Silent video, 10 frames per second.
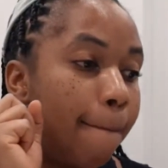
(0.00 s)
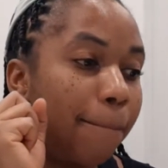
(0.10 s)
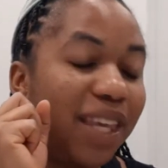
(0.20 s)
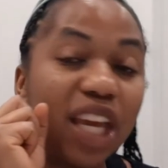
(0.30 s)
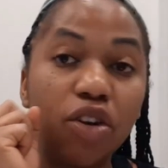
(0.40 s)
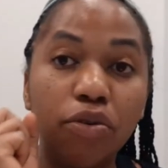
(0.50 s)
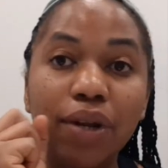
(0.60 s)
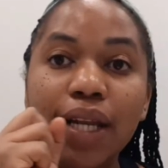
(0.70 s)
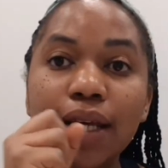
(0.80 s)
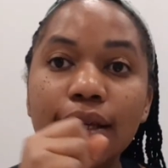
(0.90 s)
can
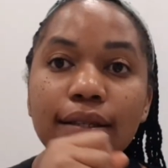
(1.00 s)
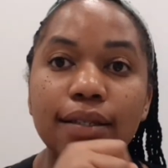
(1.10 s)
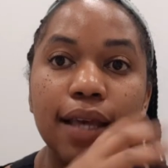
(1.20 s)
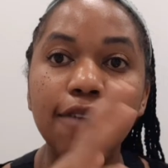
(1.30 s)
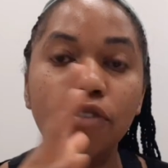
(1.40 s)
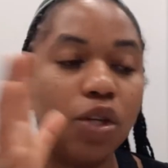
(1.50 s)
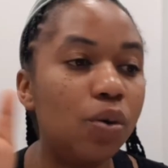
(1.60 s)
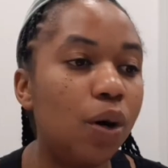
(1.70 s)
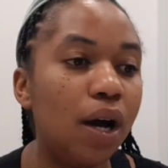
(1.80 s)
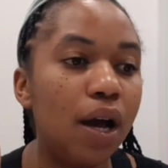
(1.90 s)
really save
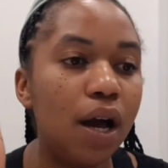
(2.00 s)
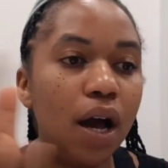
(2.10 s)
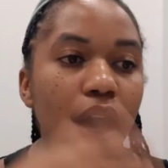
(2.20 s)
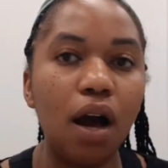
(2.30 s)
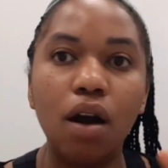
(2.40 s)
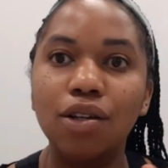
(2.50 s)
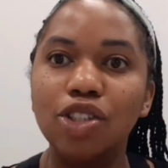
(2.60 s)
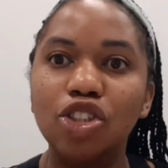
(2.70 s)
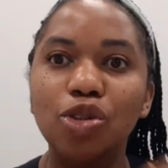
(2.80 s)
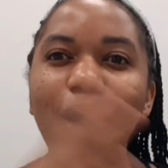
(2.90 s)
you
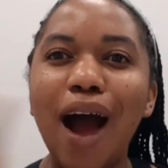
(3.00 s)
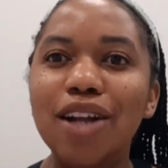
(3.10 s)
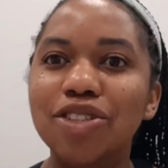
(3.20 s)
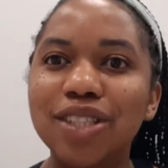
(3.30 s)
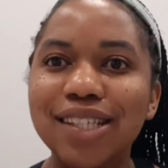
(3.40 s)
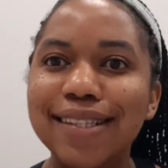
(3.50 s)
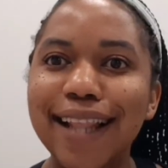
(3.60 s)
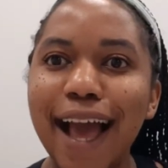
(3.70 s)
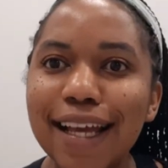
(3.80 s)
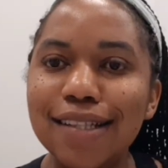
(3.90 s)
200
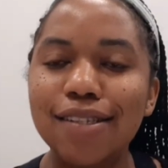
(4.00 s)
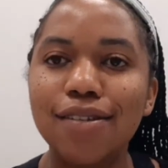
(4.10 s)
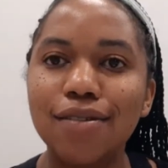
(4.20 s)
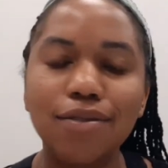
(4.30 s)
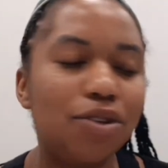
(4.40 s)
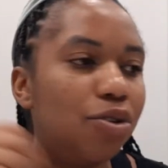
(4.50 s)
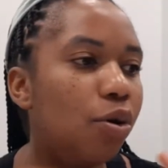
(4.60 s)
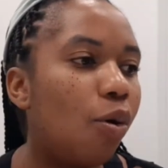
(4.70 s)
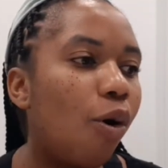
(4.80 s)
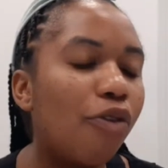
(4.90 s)
slides,
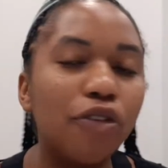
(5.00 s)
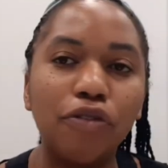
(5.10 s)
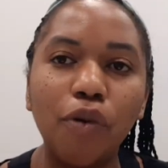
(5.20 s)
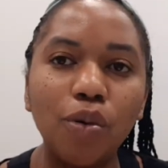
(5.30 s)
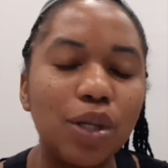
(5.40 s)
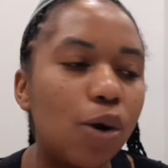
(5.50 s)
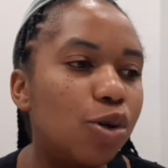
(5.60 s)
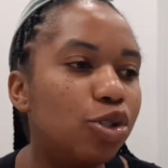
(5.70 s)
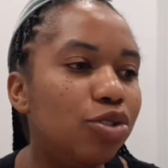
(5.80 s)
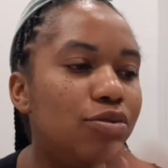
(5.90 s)
of a folder, or
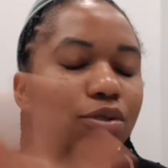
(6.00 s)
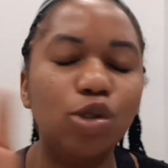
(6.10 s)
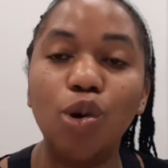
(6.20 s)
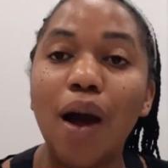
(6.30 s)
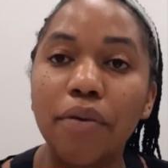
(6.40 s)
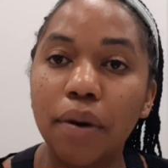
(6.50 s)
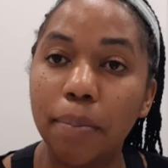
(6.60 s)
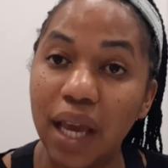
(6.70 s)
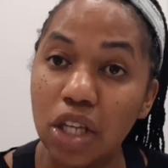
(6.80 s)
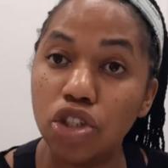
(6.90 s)
200
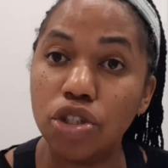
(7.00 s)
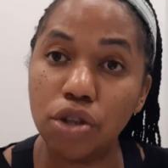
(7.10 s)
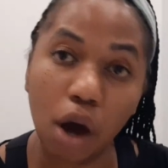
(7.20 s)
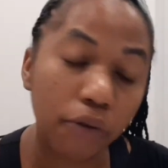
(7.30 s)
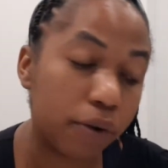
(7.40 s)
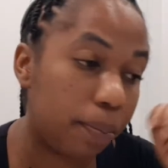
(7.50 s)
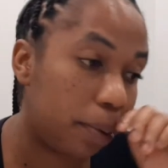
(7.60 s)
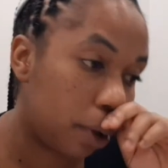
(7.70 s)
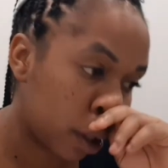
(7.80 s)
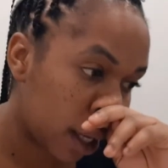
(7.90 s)
pages of a
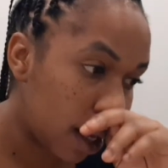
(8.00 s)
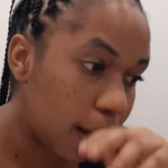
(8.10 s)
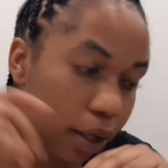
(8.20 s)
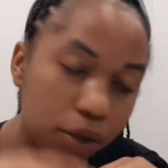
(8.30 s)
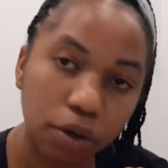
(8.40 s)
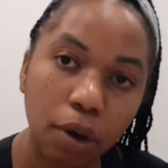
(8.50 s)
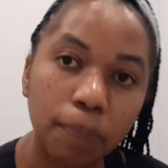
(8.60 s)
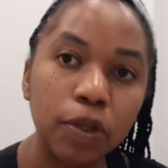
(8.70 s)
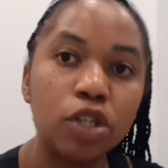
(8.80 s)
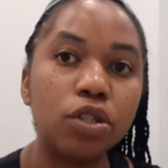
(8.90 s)
book.
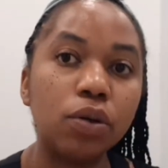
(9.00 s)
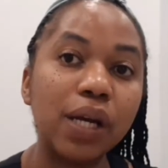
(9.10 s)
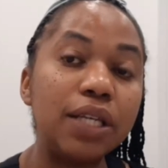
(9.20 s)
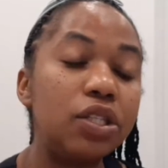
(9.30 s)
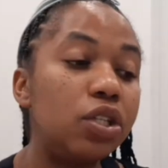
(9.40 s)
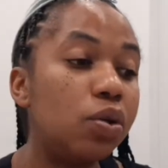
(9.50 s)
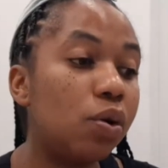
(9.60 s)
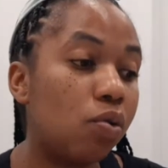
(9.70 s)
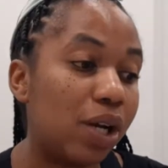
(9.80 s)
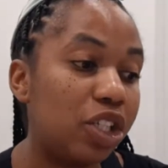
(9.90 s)
So as you are
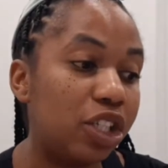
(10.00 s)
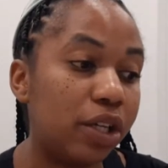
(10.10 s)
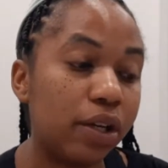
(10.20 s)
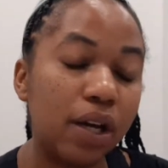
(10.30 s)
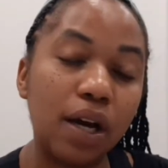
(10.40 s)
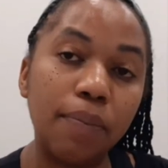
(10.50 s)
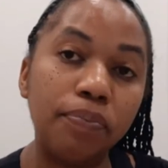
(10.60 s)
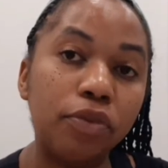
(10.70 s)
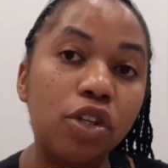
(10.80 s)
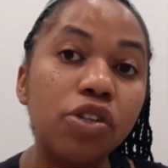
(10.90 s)
watching
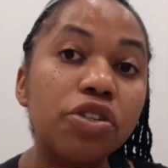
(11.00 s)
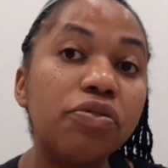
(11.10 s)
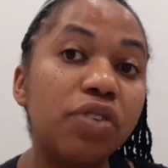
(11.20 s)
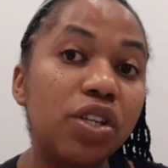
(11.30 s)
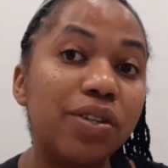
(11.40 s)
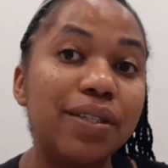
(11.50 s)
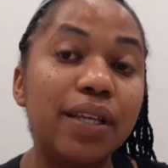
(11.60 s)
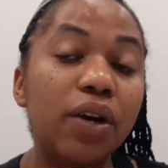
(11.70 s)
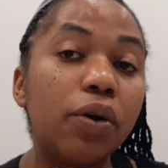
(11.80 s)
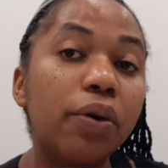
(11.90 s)
YouTube videos, they
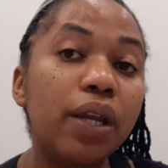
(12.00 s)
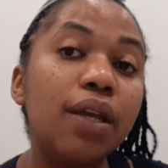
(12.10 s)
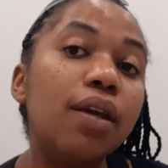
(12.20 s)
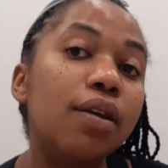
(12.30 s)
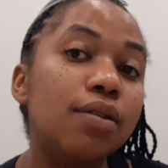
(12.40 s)
are already,